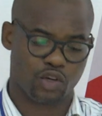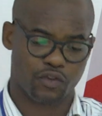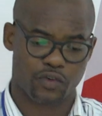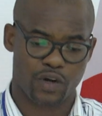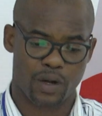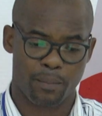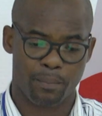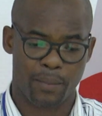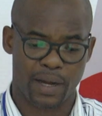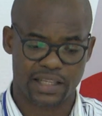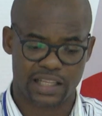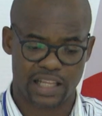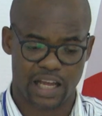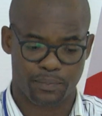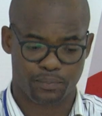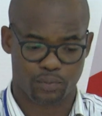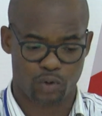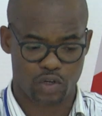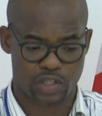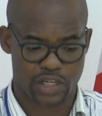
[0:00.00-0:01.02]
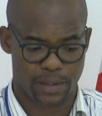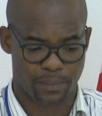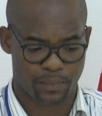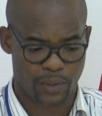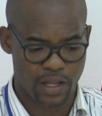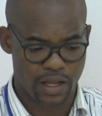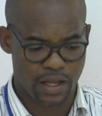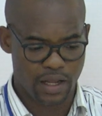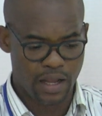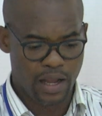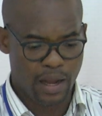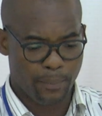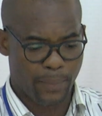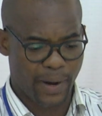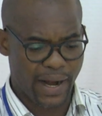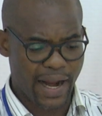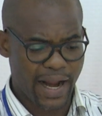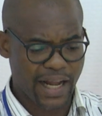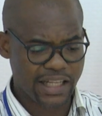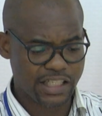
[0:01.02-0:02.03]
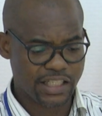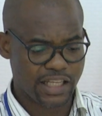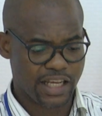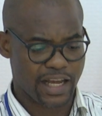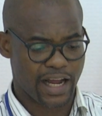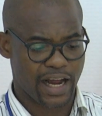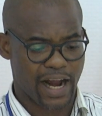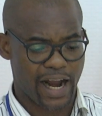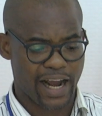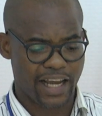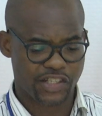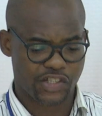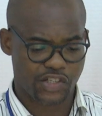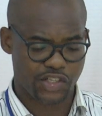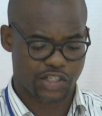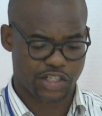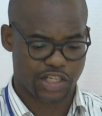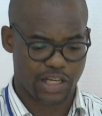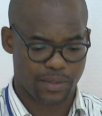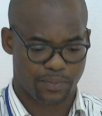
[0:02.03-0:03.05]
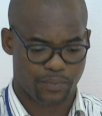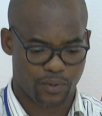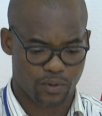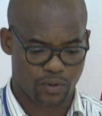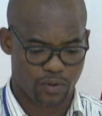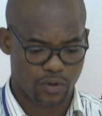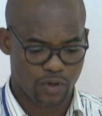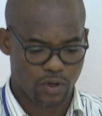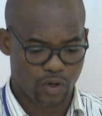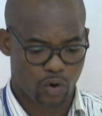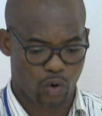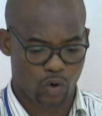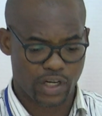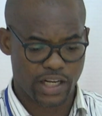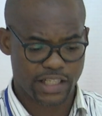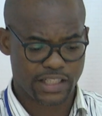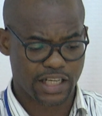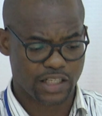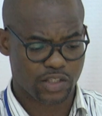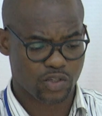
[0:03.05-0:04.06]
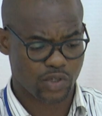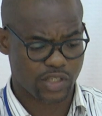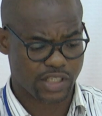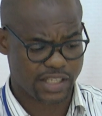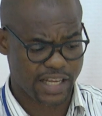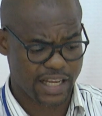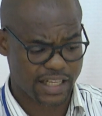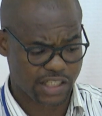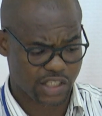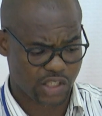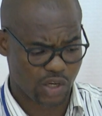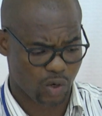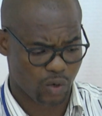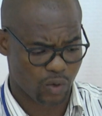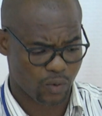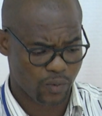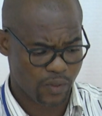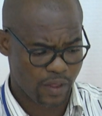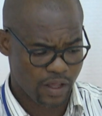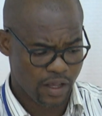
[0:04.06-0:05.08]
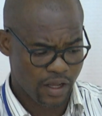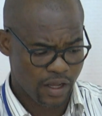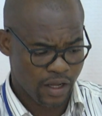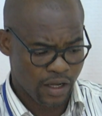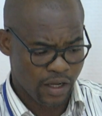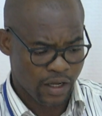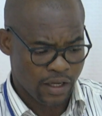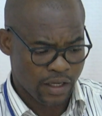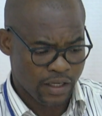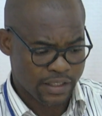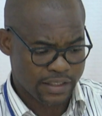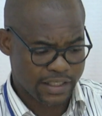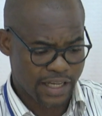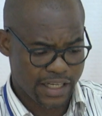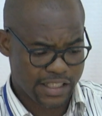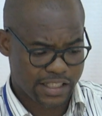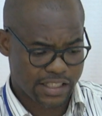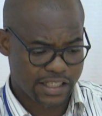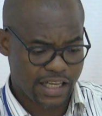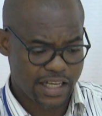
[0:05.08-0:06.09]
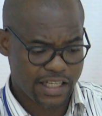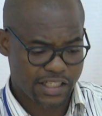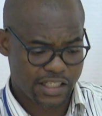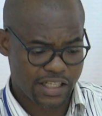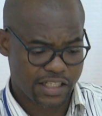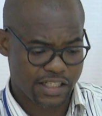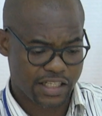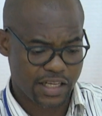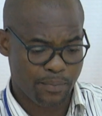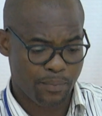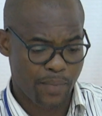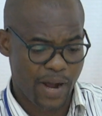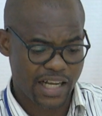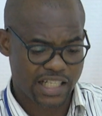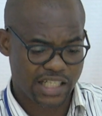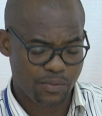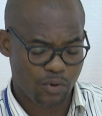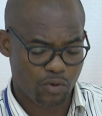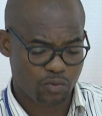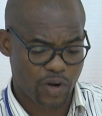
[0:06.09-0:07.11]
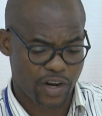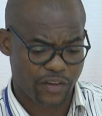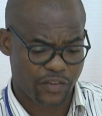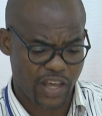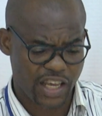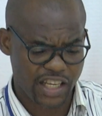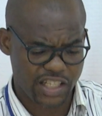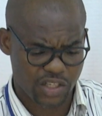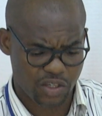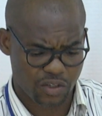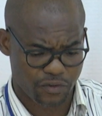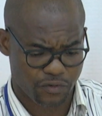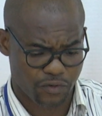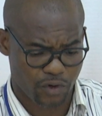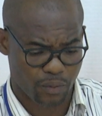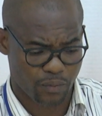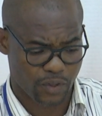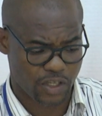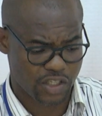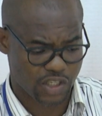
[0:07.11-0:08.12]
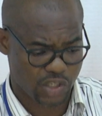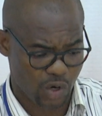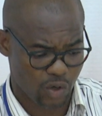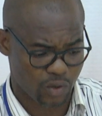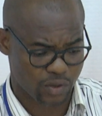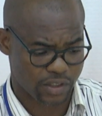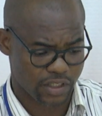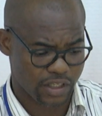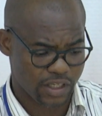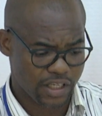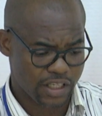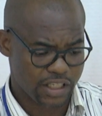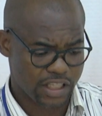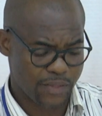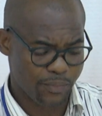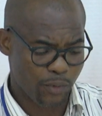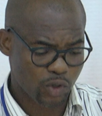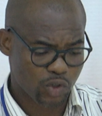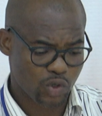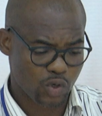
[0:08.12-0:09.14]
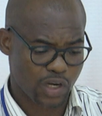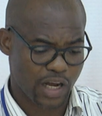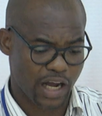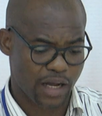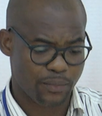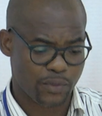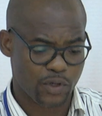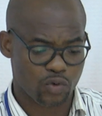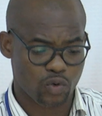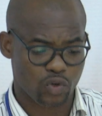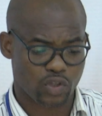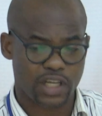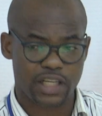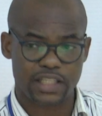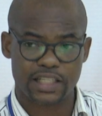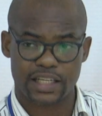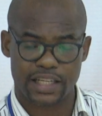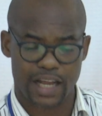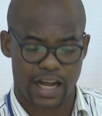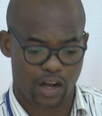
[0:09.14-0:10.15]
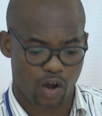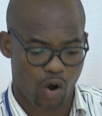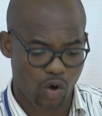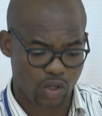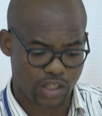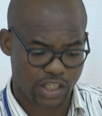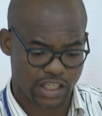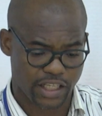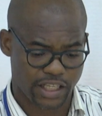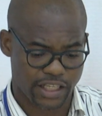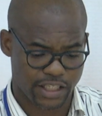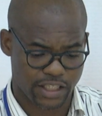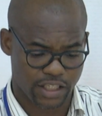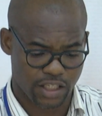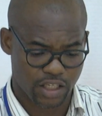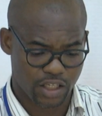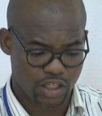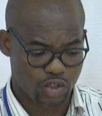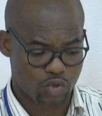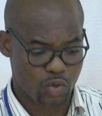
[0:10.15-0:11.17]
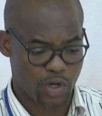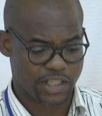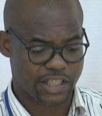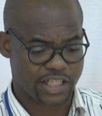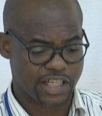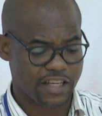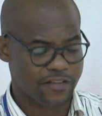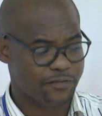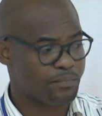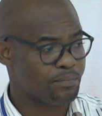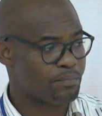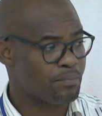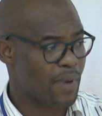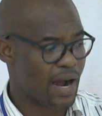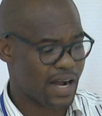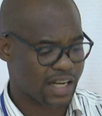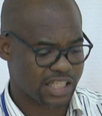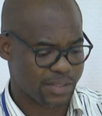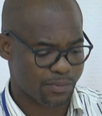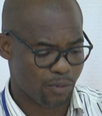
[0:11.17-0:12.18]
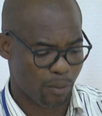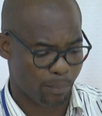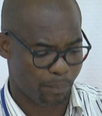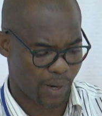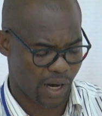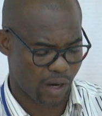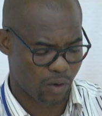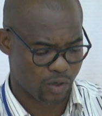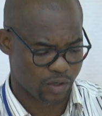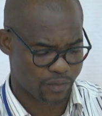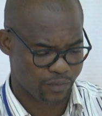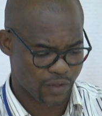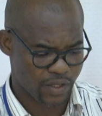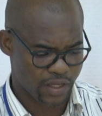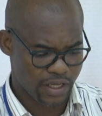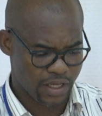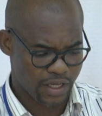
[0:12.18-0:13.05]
of a MATLAB program by adding an IC chip connected to the sensor that senses the maximum radiation from the sun, the motor can be rotated accordingly to achieve maximum power.